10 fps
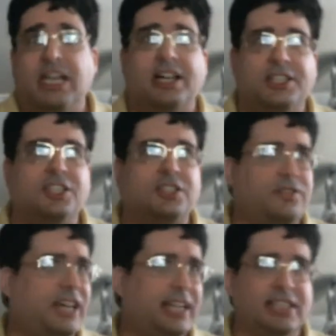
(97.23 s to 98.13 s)
beyond
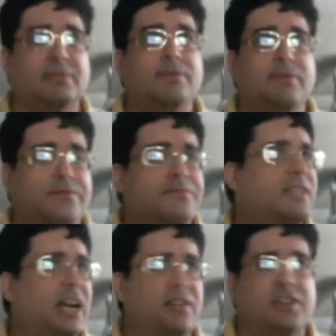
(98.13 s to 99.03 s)
just the fact that
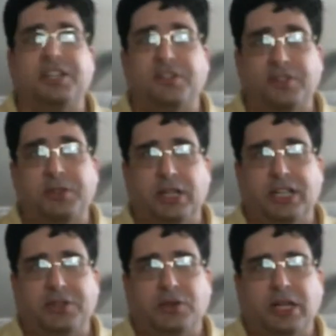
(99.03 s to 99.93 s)
every
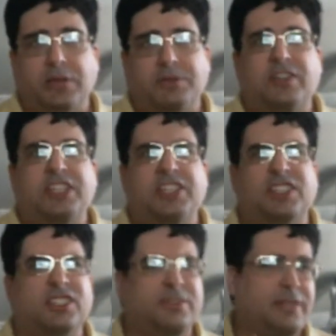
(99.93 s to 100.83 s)
individual has their own
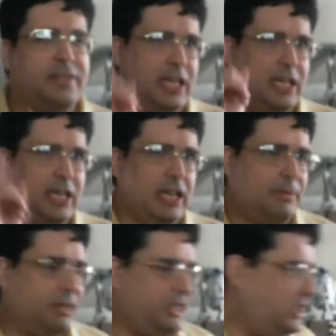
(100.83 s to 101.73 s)
observations.
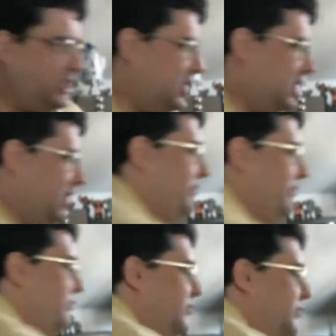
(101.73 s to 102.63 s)
But this year,
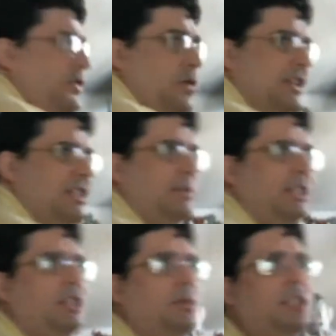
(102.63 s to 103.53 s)
we're
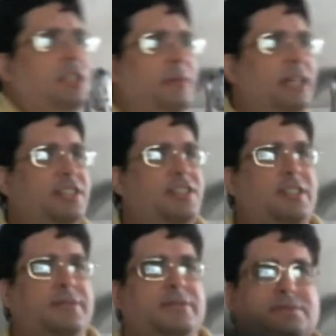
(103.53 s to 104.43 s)
throwing something new into the
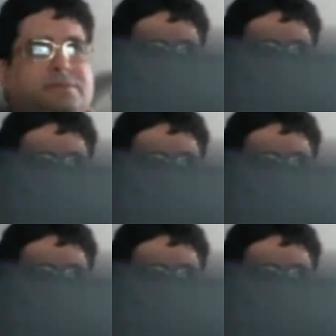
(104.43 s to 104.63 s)
mix.